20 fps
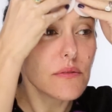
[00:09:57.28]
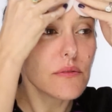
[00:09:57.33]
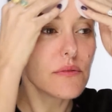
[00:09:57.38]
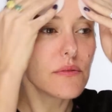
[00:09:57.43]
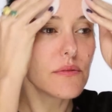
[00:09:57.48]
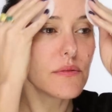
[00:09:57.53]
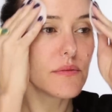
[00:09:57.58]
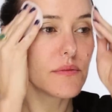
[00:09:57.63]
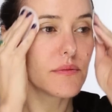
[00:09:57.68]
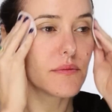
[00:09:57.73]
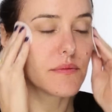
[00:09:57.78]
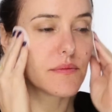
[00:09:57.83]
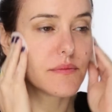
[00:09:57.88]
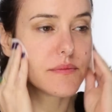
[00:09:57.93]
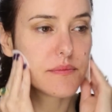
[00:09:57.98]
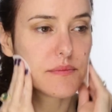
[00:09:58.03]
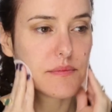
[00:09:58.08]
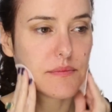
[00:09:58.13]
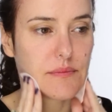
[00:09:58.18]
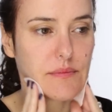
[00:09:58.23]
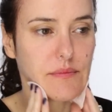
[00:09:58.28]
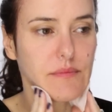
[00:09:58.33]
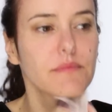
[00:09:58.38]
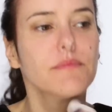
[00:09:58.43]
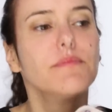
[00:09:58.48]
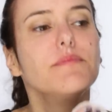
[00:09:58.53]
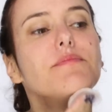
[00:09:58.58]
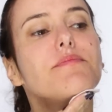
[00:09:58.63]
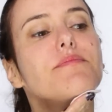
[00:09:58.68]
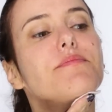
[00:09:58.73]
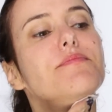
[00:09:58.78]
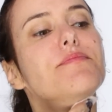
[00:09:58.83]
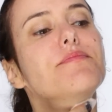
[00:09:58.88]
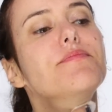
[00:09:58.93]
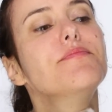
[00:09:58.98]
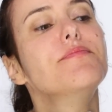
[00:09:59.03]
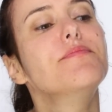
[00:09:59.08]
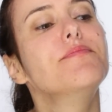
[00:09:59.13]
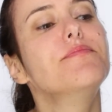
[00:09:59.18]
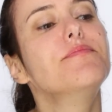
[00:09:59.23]

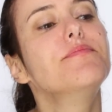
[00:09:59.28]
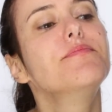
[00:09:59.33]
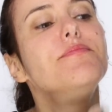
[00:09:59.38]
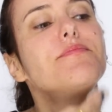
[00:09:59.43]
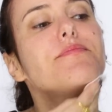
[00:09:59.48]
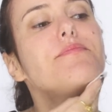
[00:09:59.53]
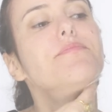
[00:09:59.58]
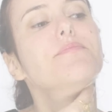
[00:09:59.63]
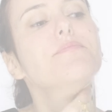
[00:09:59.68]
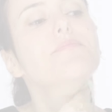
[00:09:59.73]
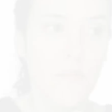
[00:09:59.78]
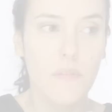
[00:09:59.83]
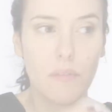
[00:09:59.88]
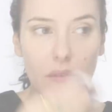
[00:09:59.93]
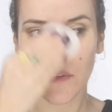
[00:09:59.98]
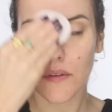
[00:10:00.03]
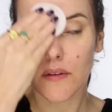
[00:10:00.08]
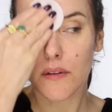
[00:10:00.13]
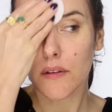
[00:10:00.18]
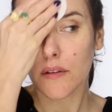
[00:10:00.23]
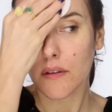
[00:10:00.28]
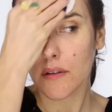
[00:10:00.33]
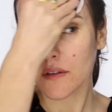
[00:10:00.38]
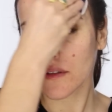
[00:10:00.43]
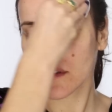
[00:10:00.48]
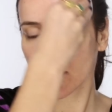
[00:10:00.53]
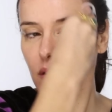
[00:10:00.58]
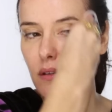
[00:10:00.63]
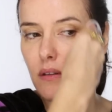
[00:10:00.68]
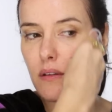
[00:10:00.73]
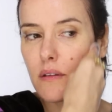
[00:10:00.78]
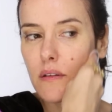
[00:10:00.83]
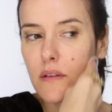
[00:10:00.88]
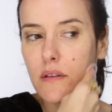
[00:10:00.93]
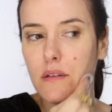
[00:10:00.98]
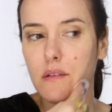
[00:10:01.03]
(no one is talking)